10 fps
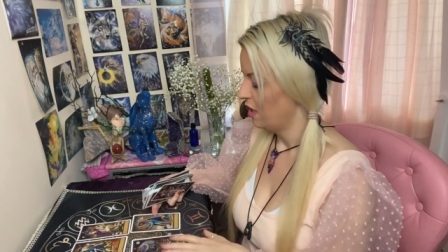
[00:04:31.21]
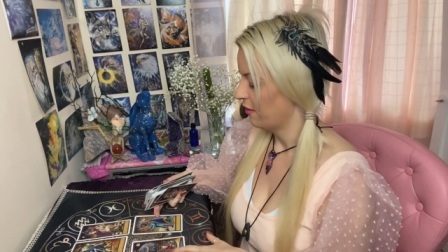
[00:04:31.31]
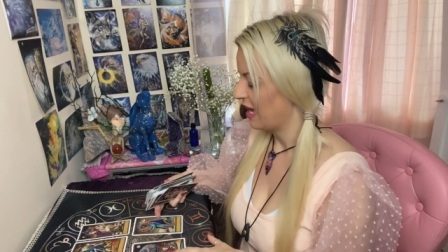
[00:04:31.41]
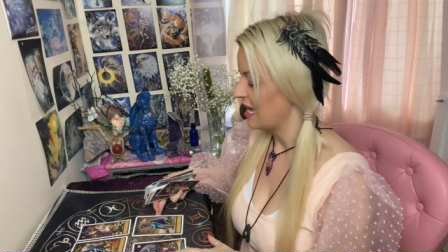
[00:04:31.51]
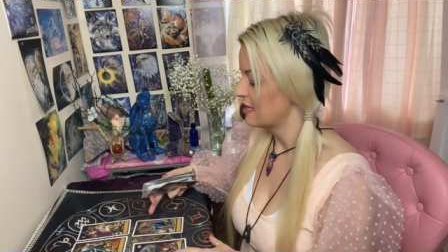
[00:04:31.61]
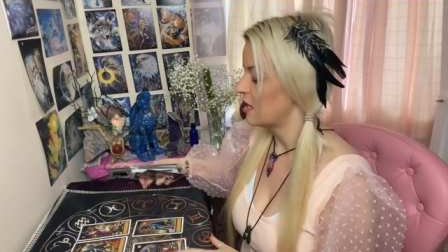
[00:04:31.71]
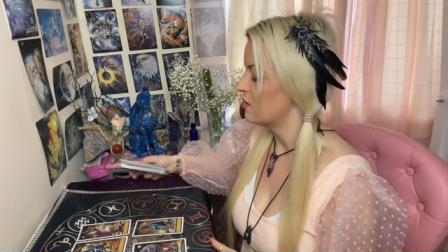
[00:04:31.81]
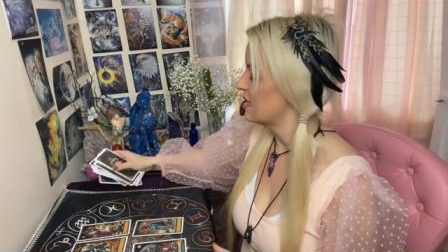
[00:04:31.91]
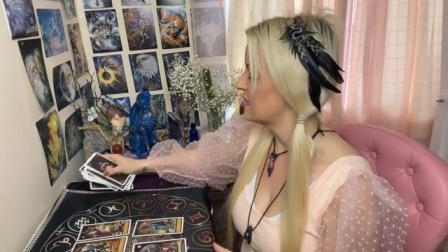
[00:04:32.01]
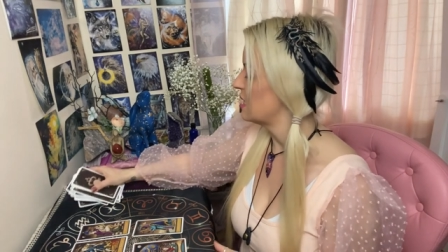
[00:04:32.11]
Okay, so
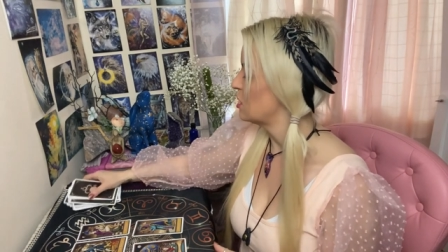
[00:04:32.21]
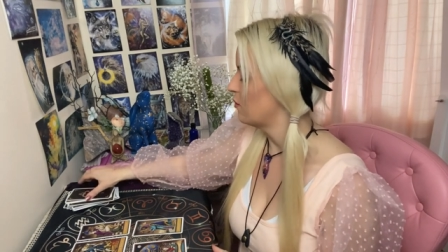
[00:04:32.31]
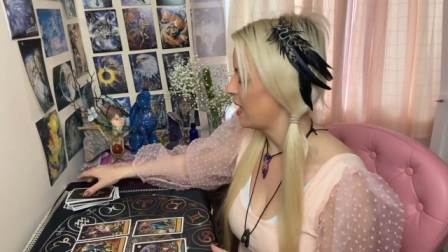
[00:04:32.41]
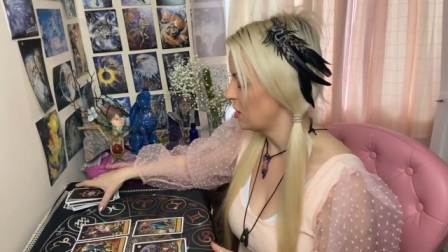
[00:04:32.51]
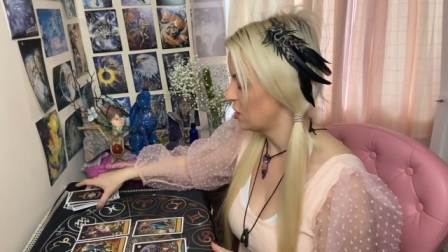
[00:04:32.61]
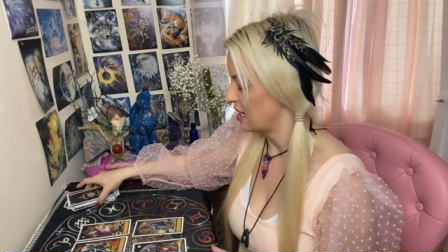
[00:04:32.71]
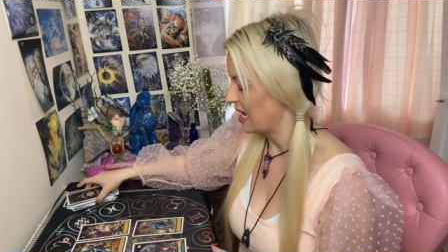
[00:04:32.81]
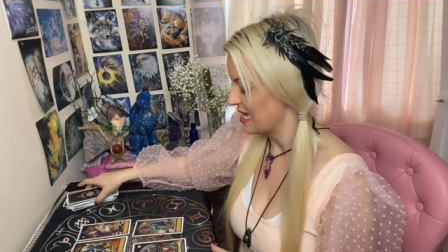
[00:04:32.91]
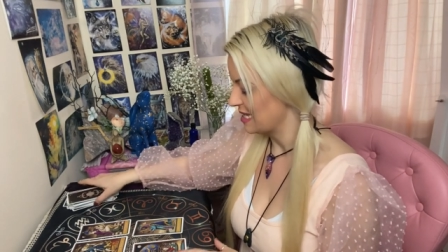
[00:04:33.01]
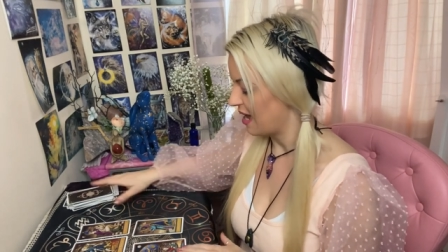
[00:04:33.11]
this situation
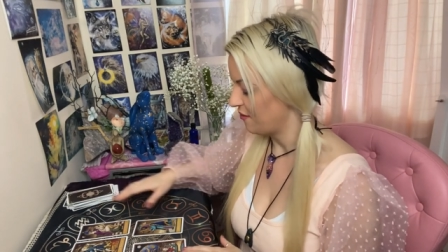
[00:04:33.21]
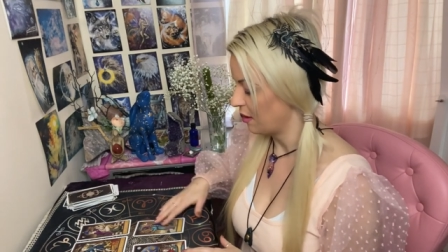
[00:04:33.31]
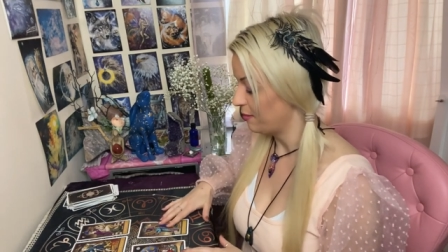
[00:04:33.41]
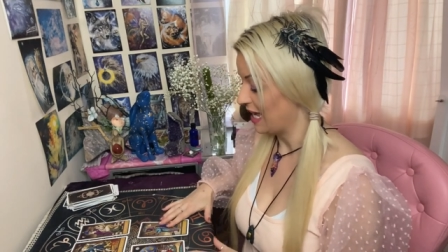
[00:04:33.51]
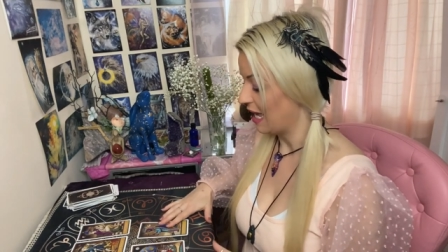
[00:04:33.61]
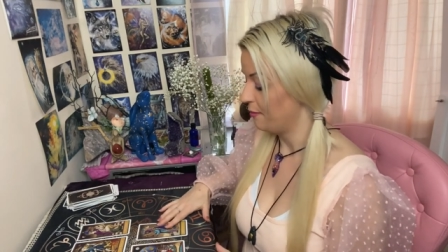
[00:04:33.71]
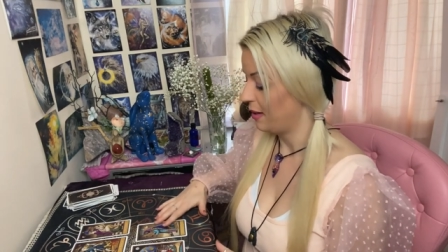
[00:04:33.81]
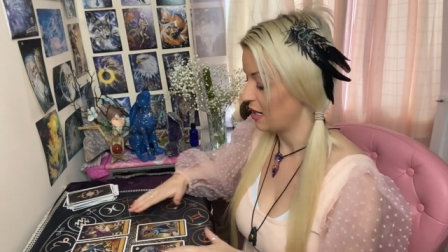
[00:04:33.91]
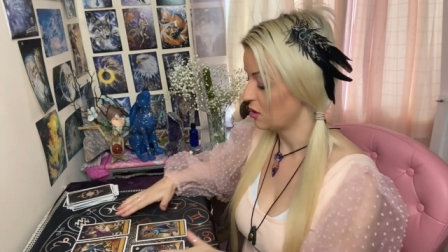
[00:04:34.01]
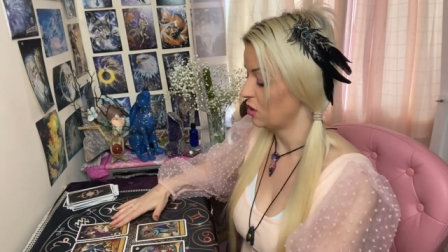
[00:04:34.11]
is having a big
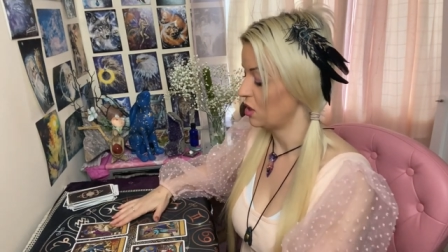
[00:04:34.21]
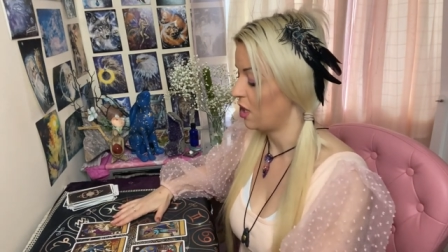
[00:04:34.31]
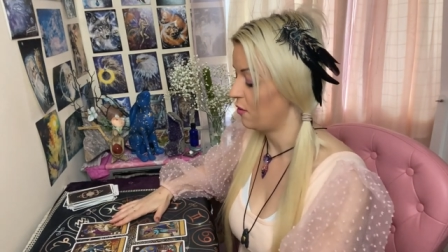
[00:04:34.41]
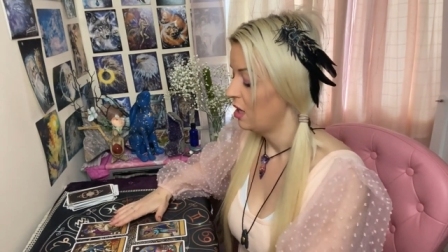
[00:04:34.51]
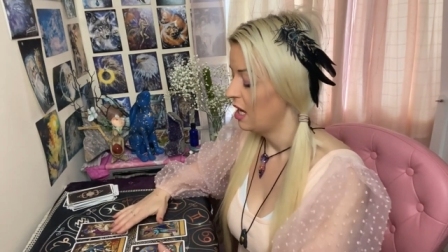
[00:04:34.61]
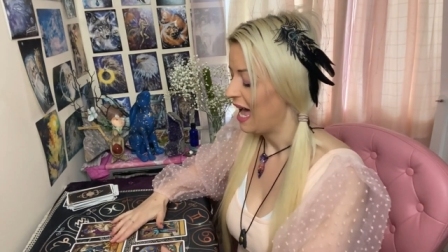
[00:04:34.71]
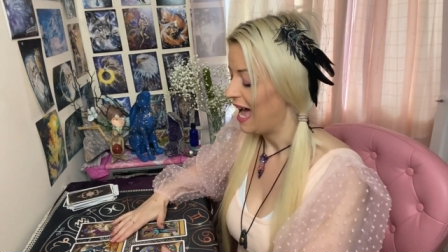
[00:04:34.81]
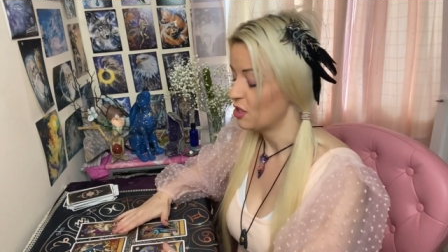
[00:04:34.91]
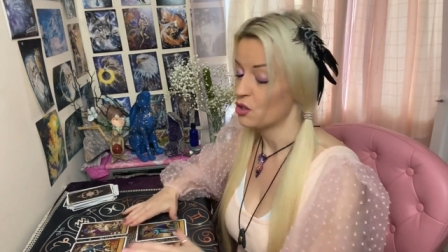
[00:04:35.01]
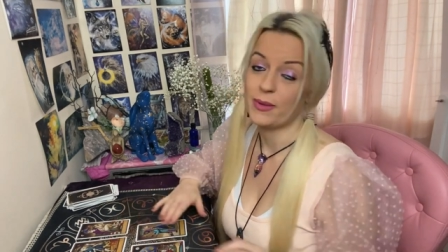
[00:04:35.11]
impact on you
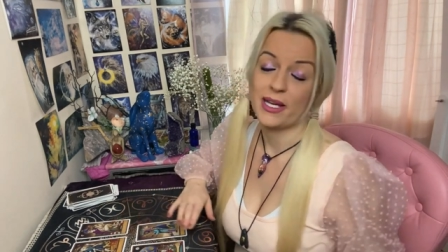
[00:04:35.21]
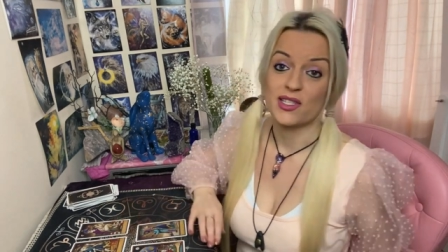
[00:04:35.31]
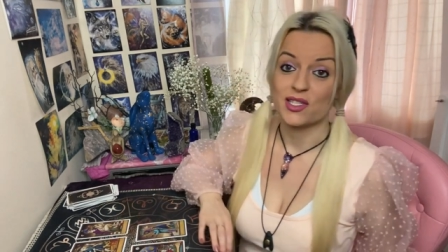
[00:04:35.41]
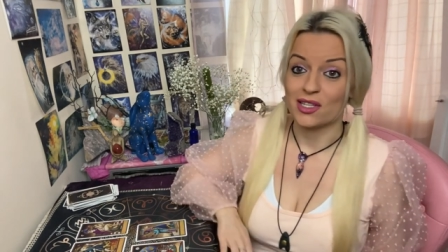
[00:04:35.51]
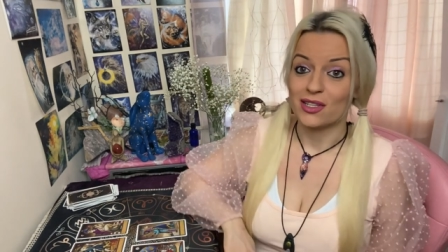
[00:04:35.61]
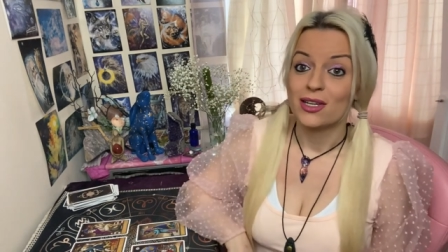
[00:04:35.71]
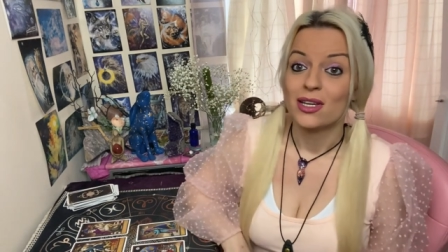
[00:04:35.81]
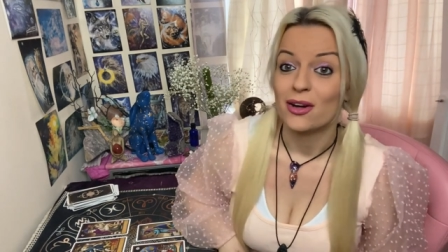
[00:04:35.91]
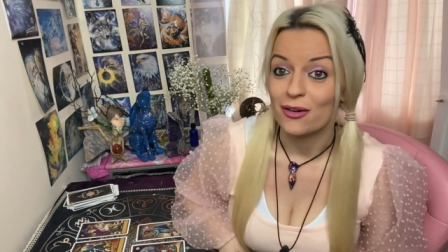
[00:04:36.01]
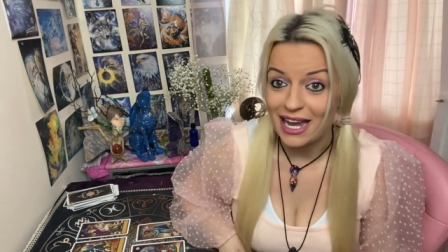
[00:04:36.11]
and your person.
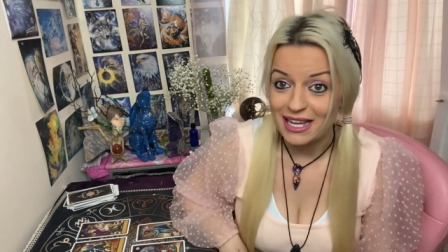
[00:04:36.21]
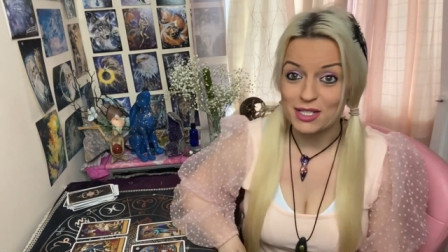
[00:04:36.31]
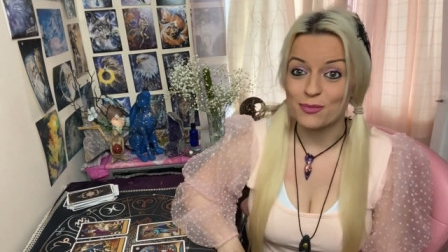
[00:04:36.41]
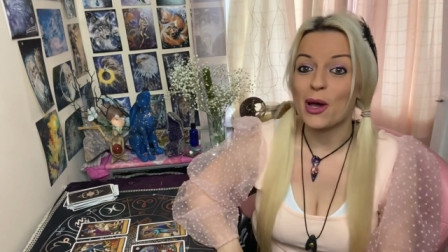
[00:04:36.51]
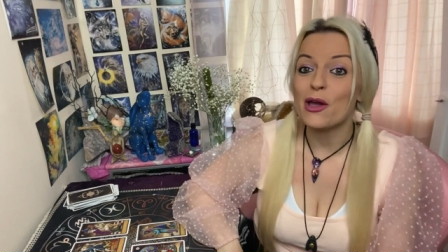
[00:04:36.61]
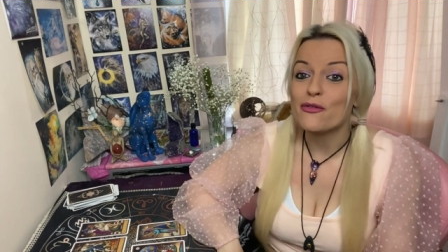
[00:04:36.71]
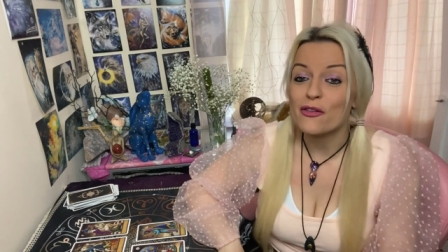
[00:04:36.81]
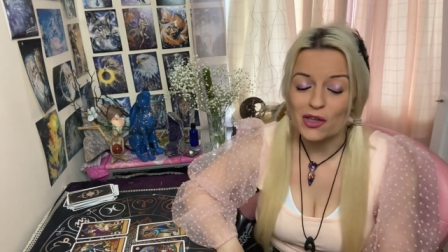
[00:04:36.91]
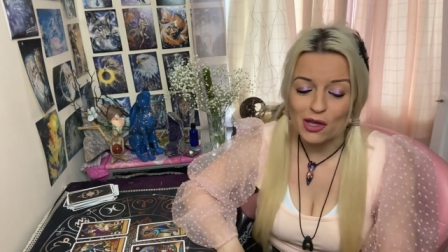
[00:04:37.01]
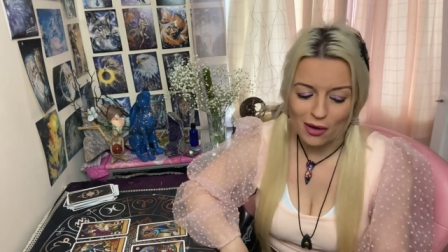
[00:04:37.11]
All right, so both
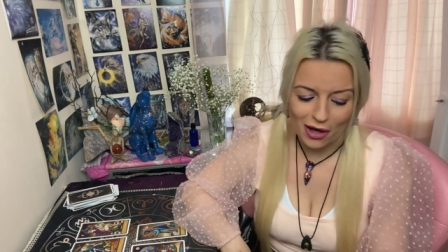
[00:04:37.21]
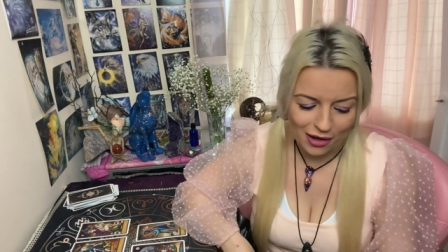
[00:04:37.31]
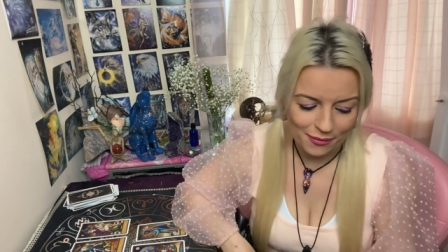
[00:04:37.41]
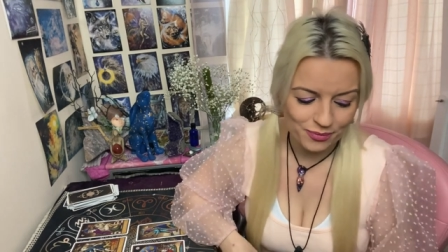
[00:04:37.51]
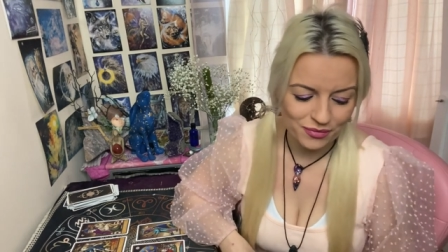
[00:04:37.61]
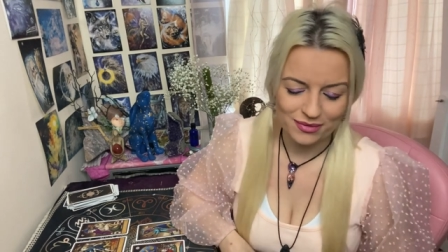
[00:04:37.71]
of you are,